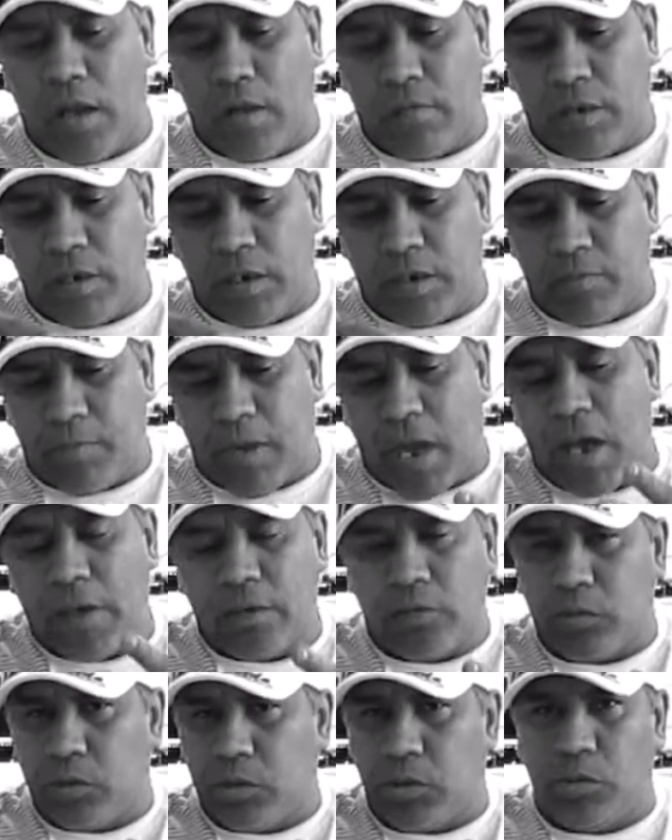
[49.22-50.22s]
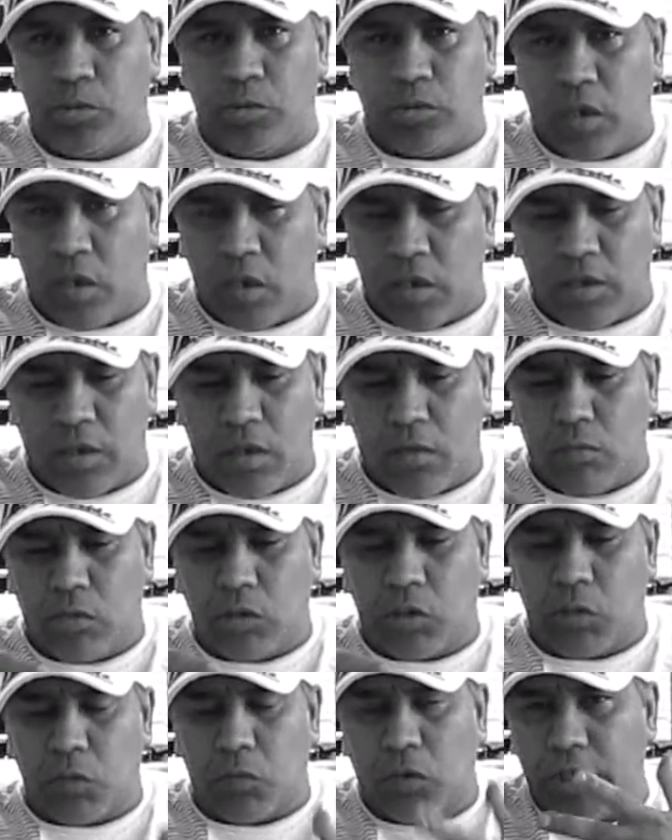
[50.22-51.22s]
how many battles you done, how
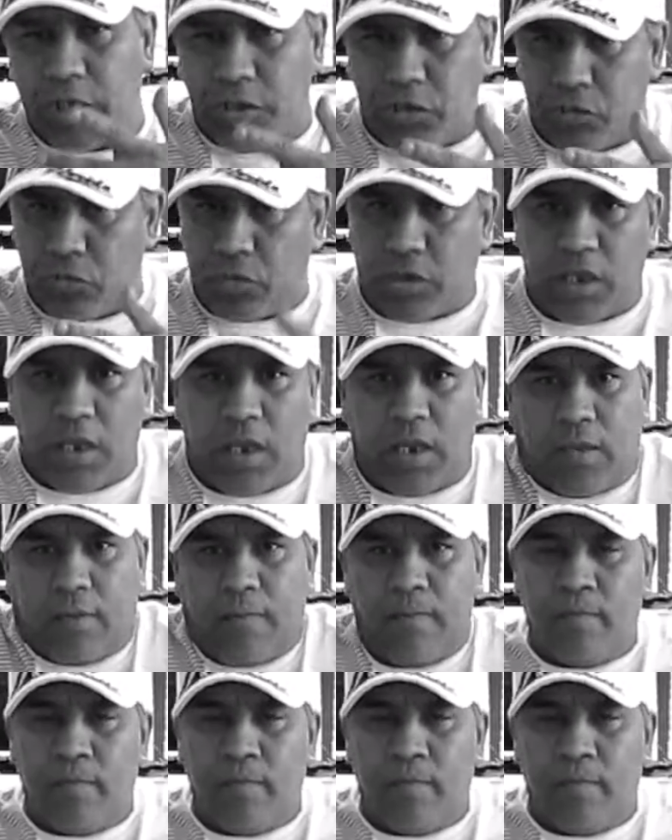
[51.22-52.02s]
much money you get.